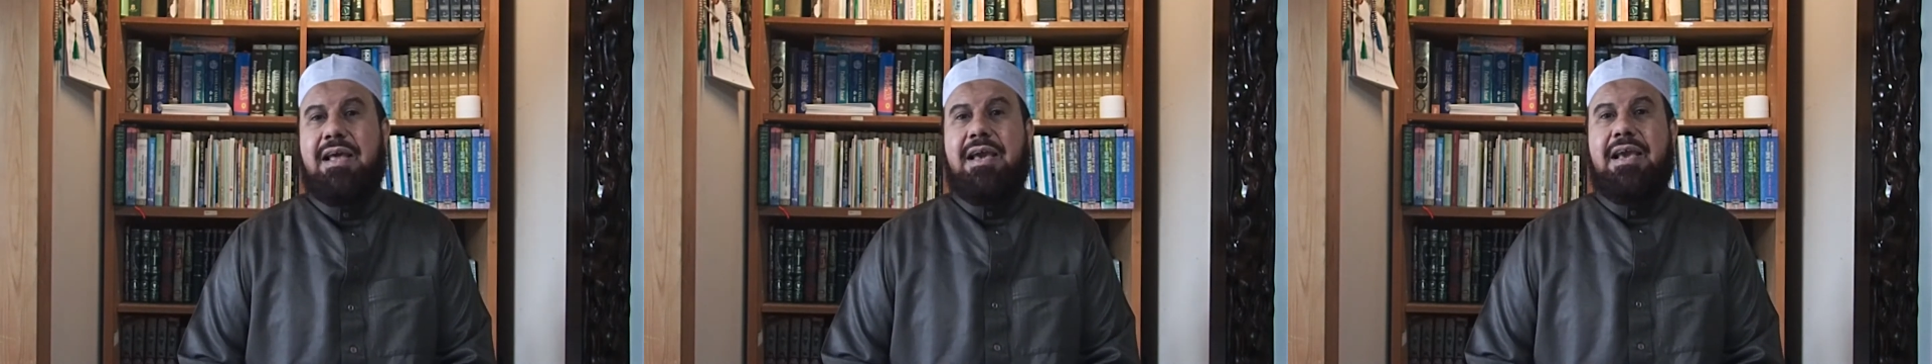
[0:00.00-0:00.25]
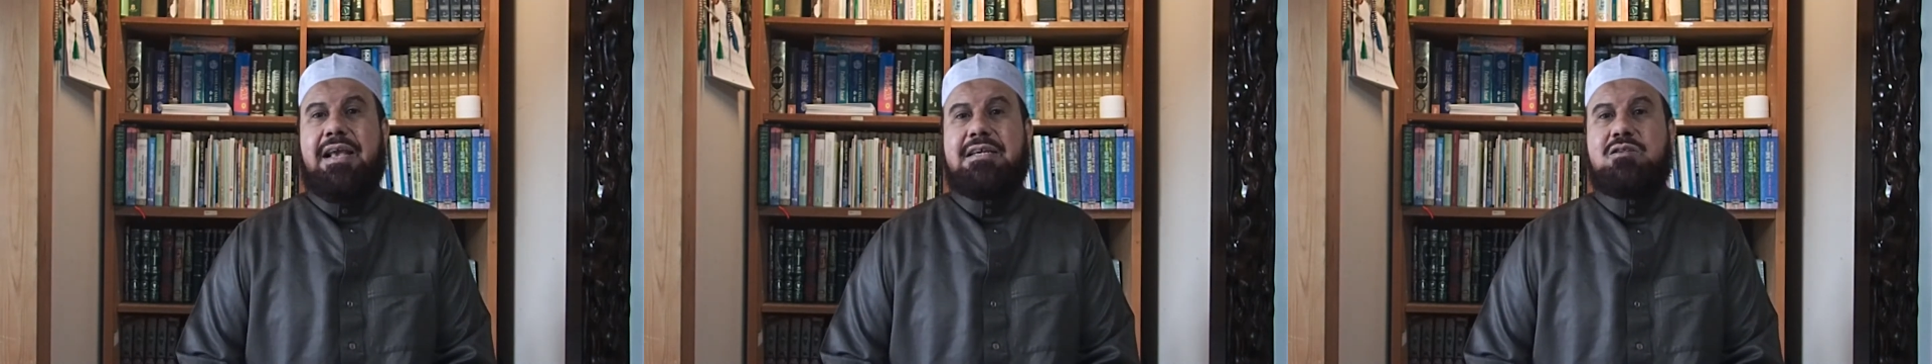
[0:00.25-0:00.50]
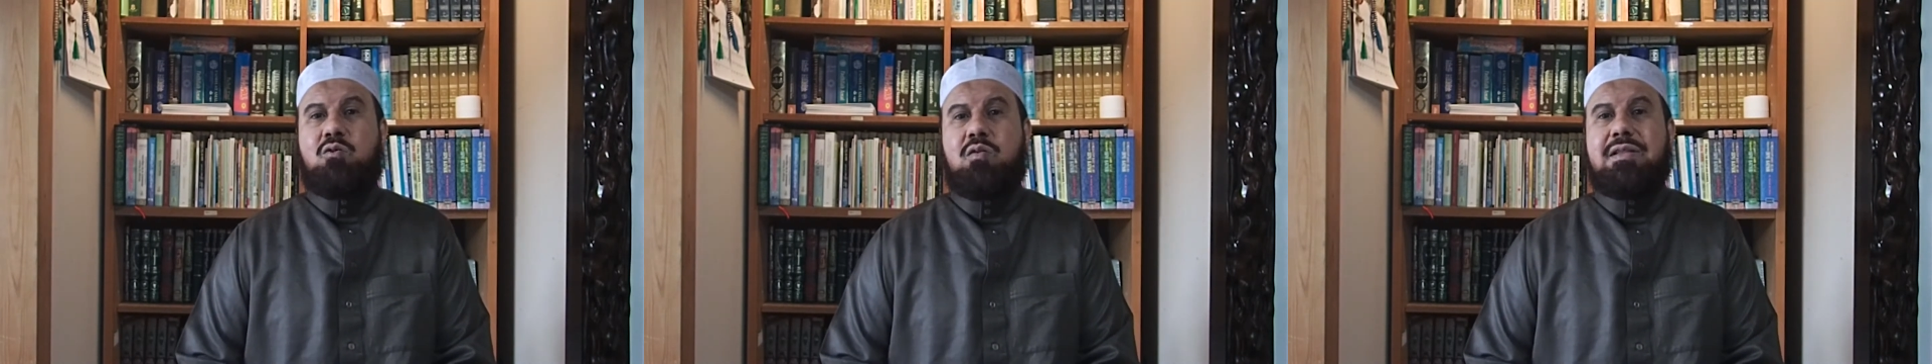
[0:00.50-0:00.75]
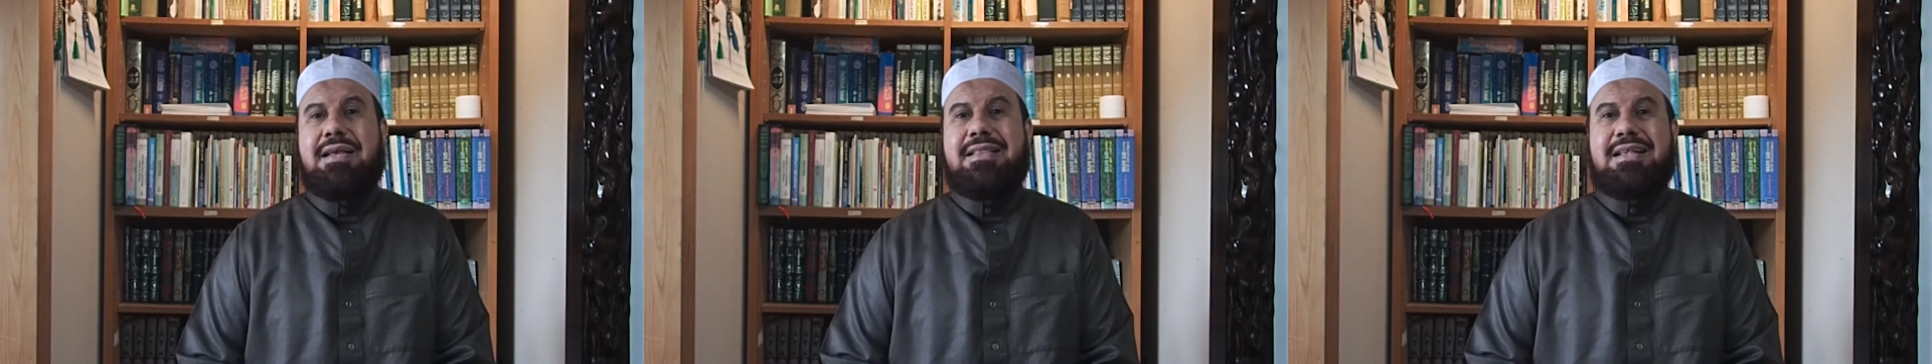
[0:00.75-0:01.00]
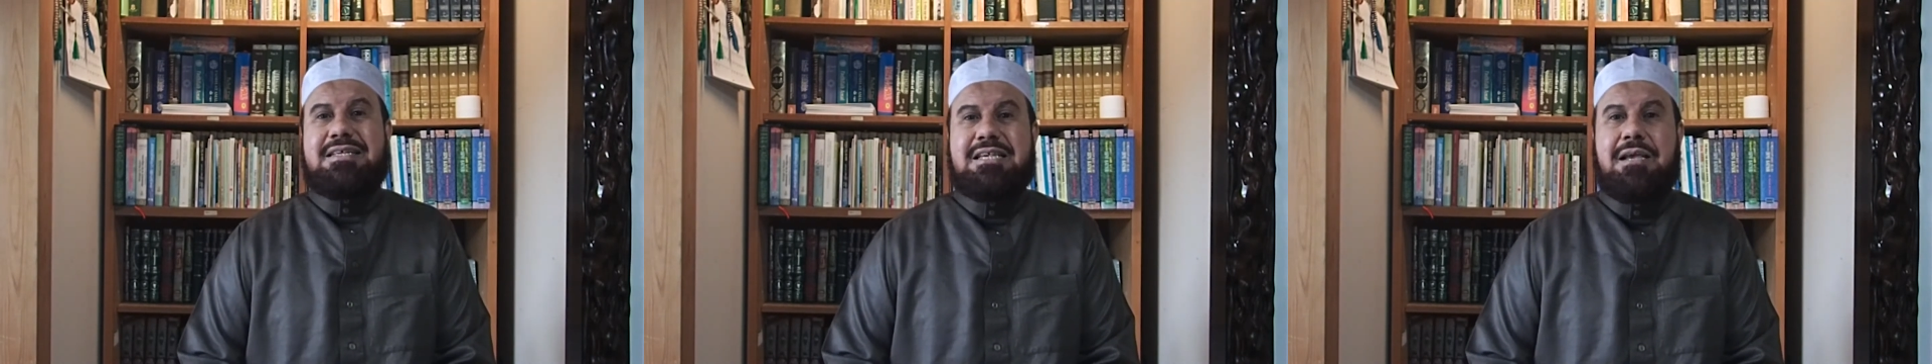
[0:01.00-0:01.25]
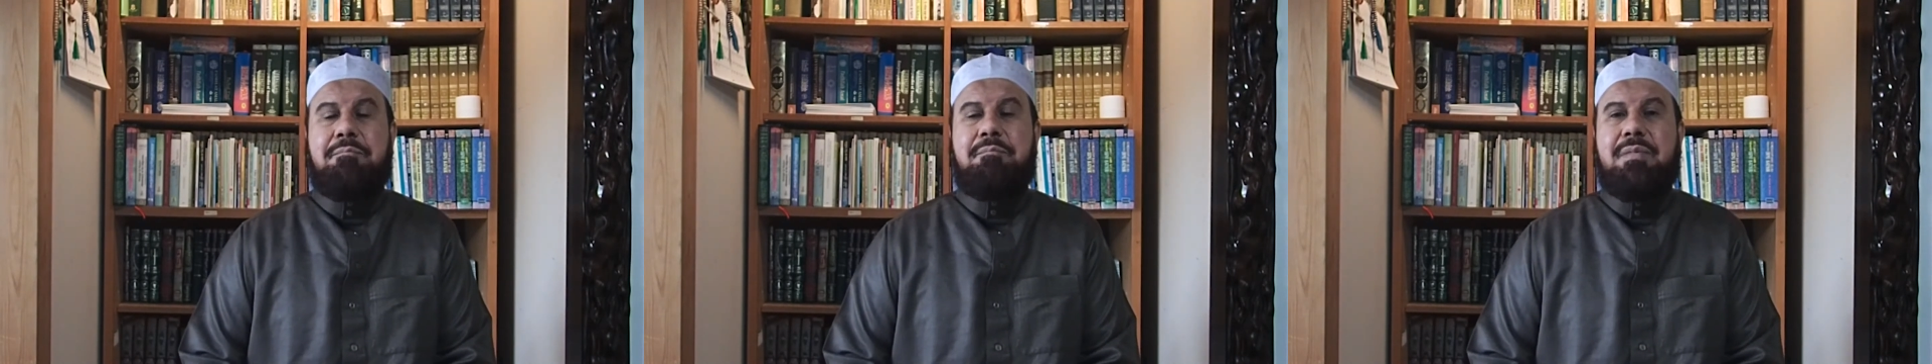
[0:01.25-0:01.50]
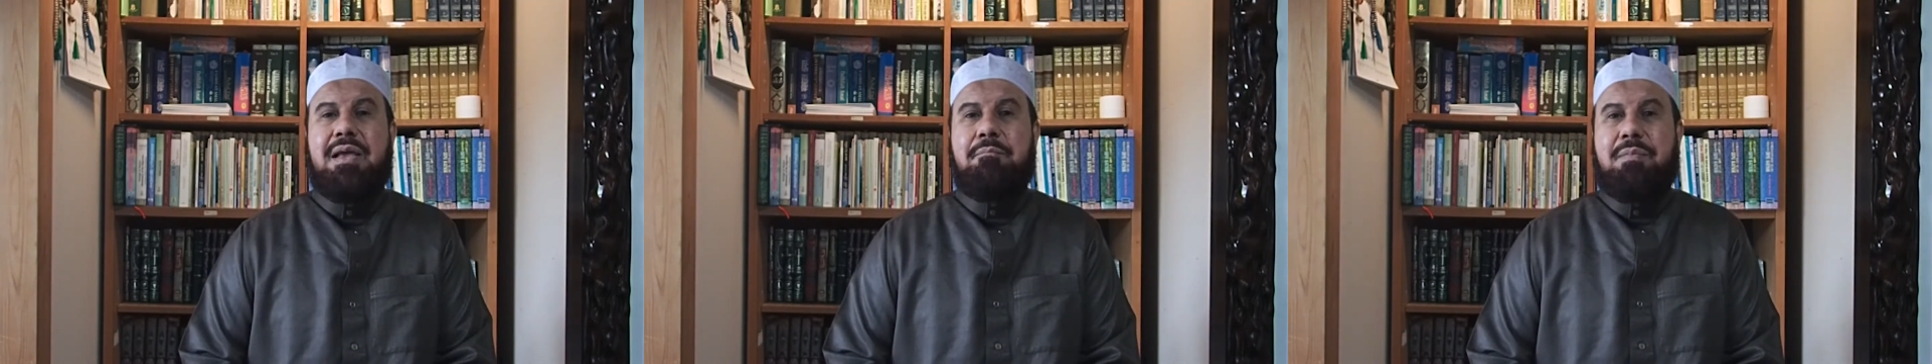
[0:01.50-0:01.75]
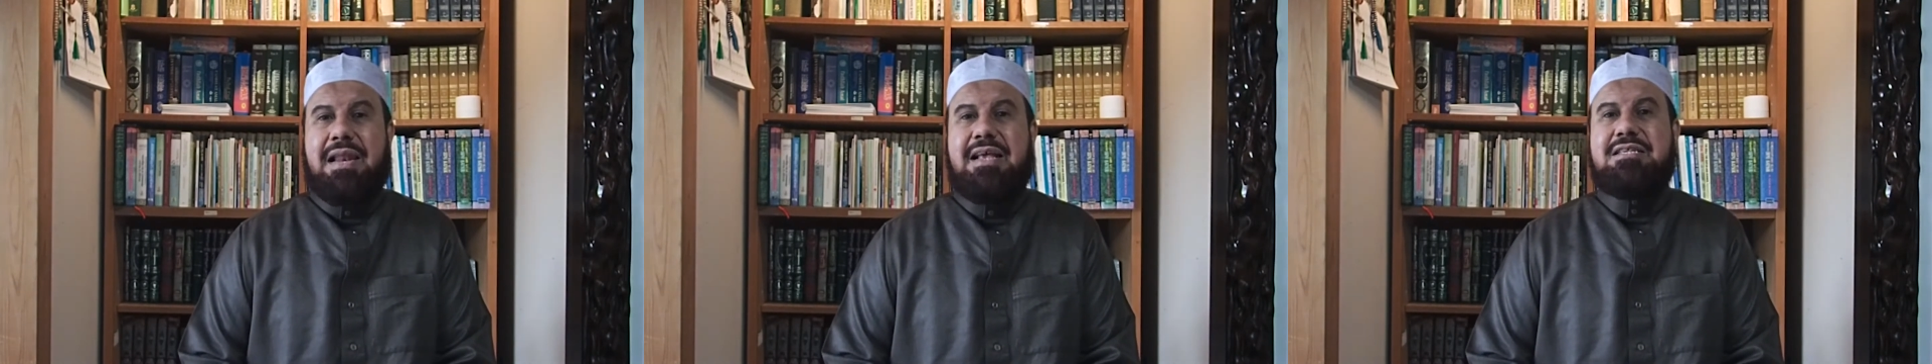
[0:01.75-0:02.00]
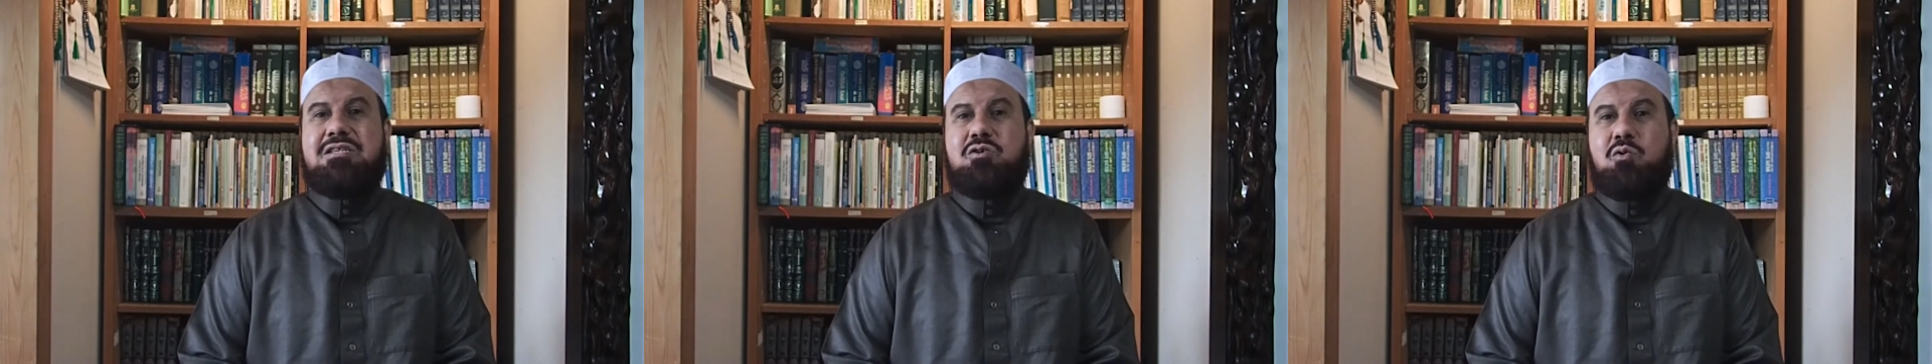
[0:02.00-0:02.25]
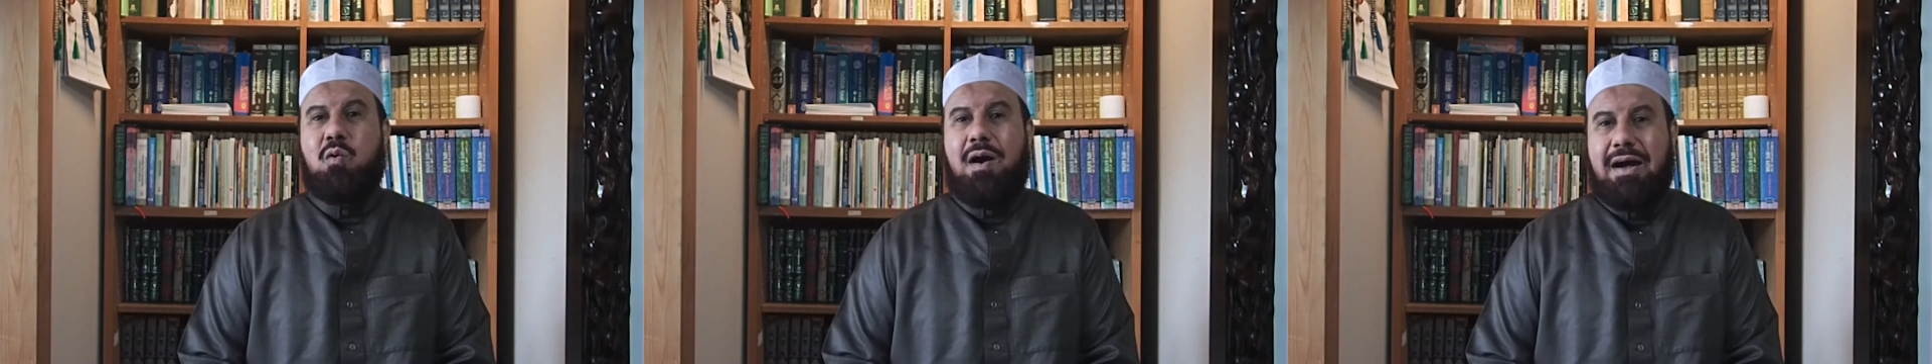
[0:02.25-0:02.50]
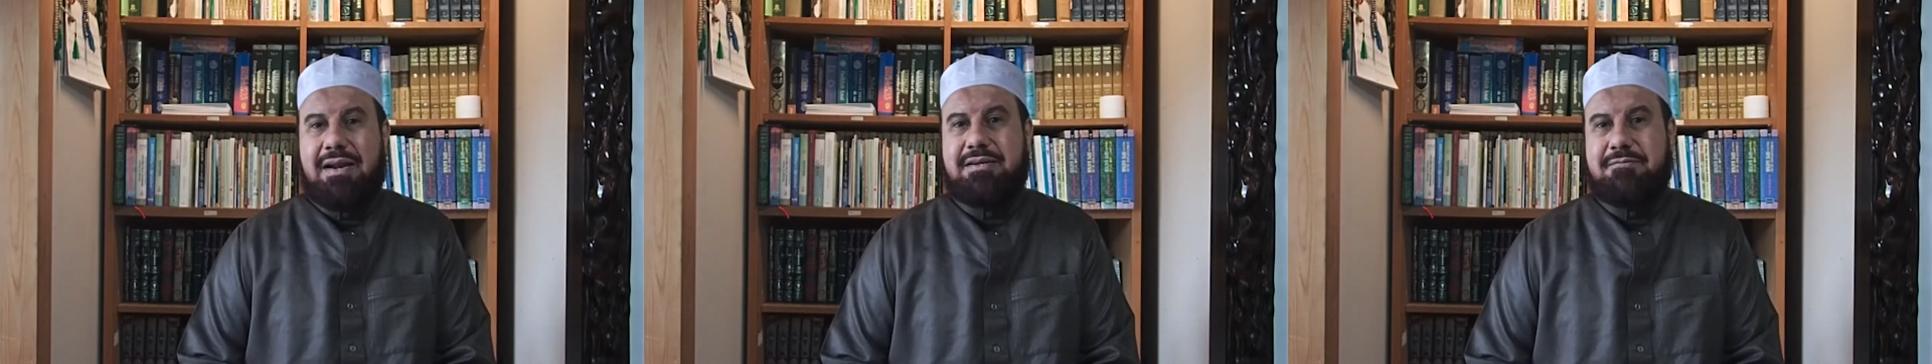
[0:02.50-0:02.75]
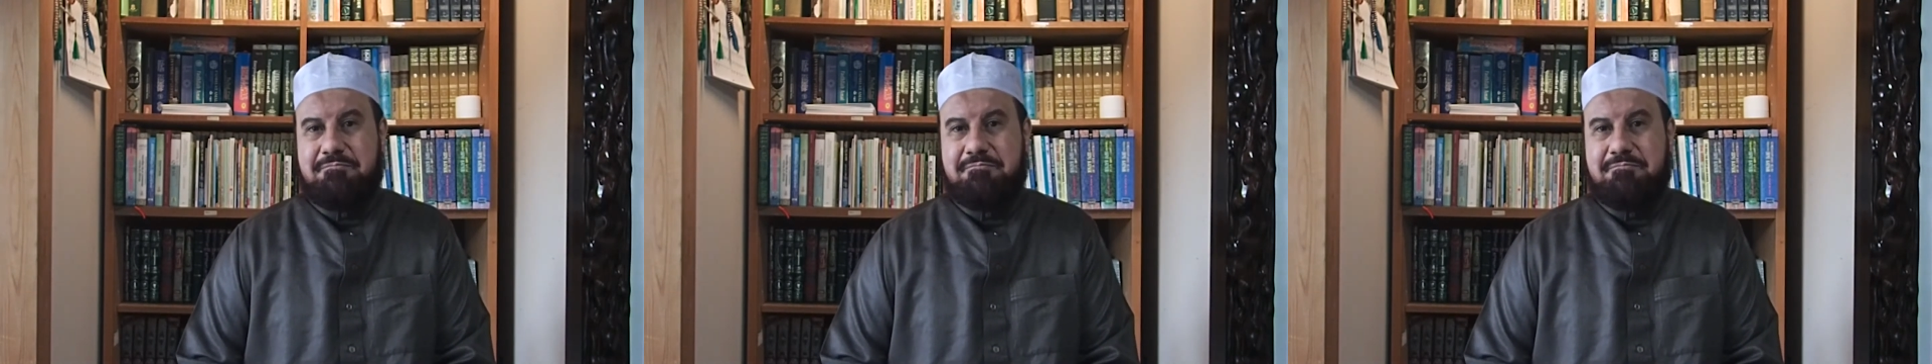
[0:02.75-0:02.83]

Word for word: he is not in the same place you are.